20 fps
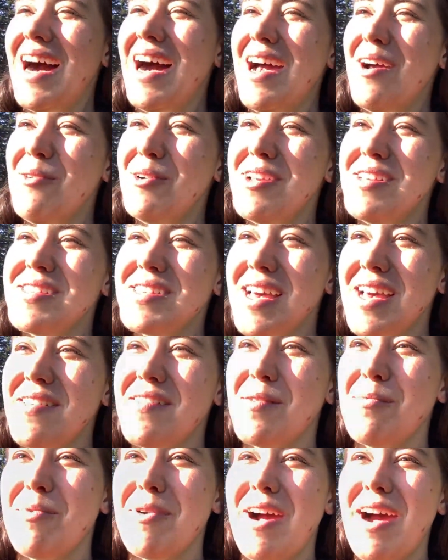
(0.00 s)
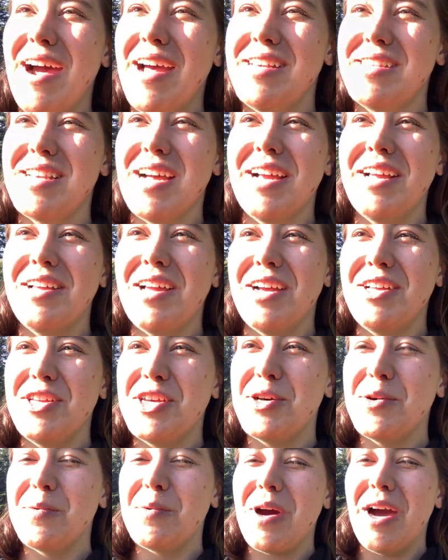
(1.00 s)
wouldn't say surprised. I
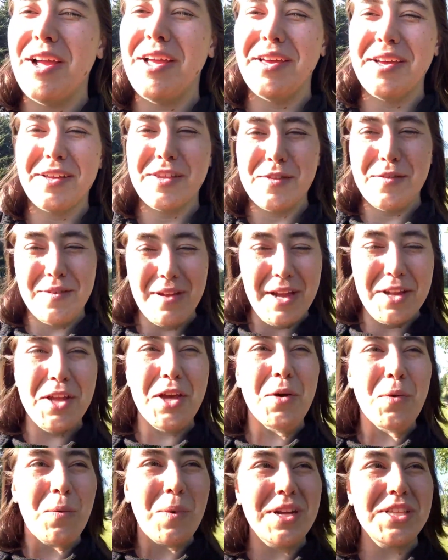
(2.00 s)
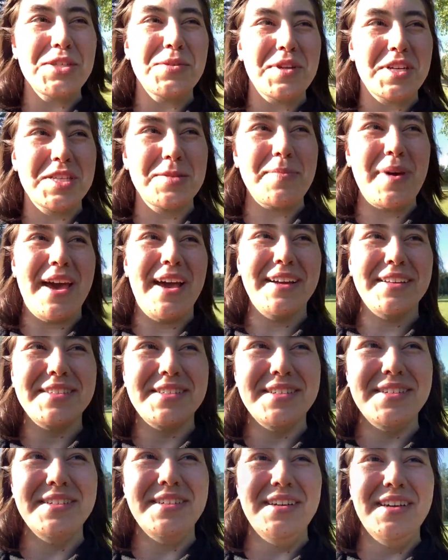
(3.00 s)
knew what to expect,
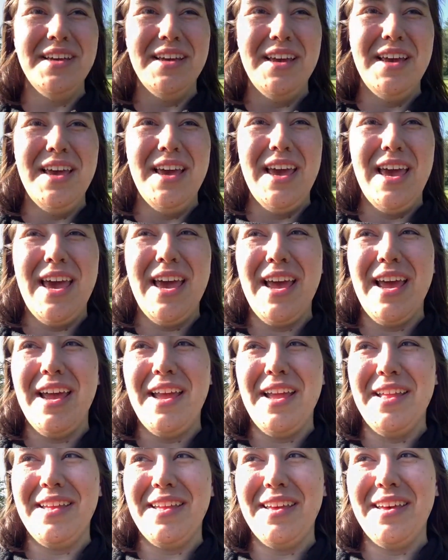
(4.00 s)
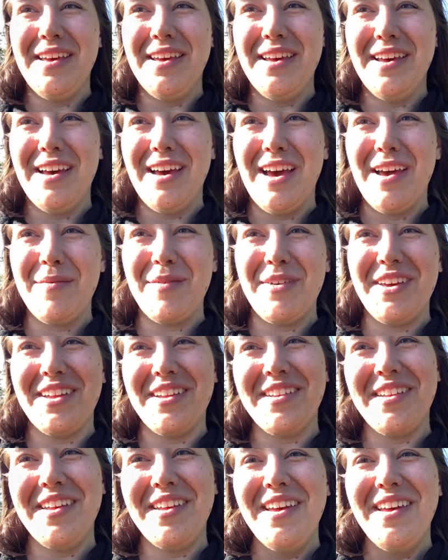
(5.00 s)
and I
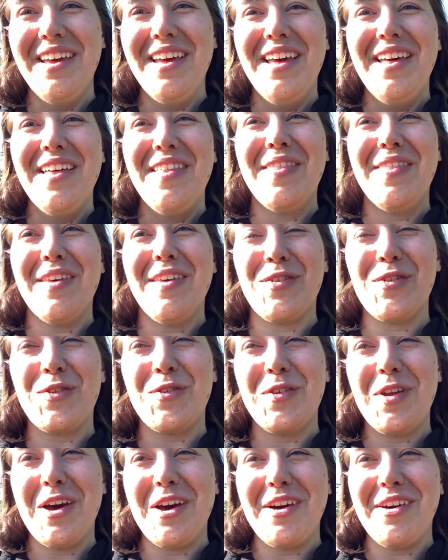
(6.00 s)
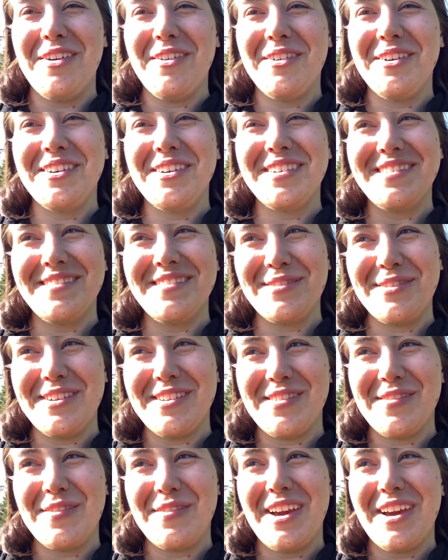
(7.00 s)
mean, the snow
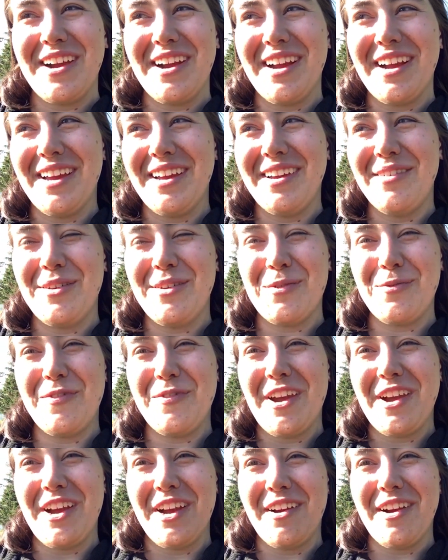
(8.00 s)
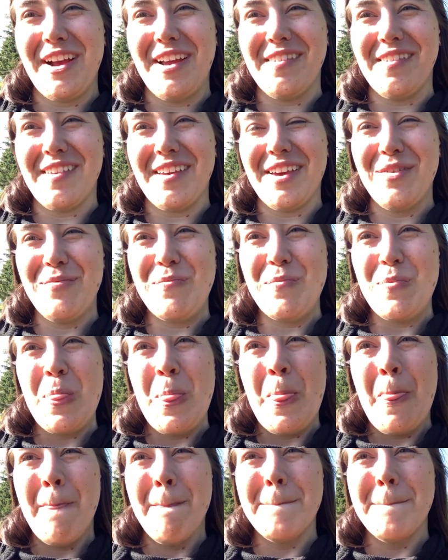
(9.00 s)
was very crazy.
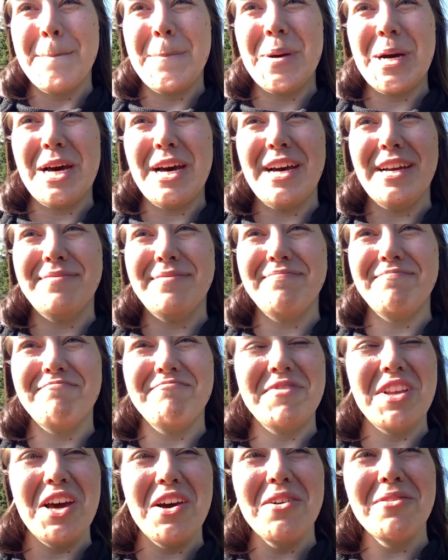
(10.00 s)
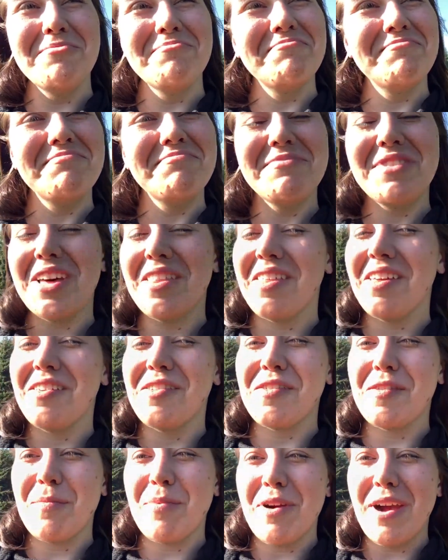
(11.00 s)
But no, nothing
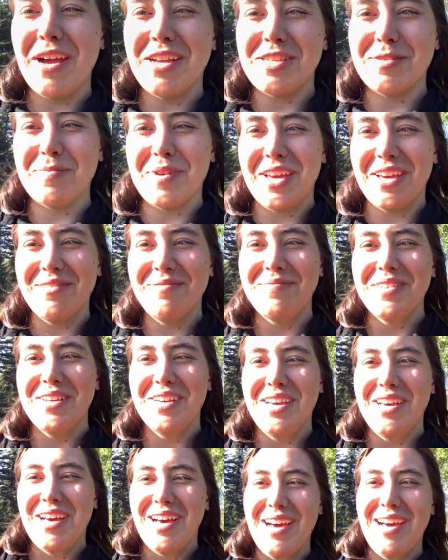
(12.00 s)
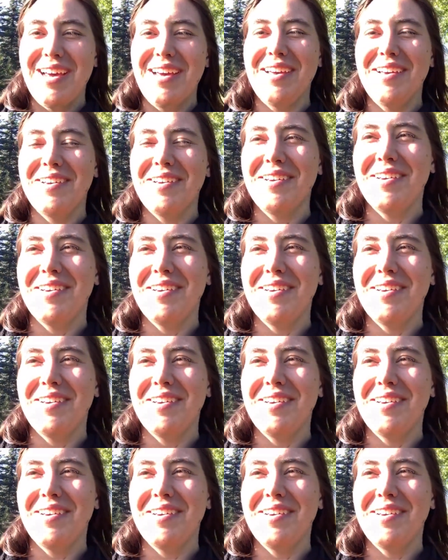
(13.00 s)
surprised me. I'm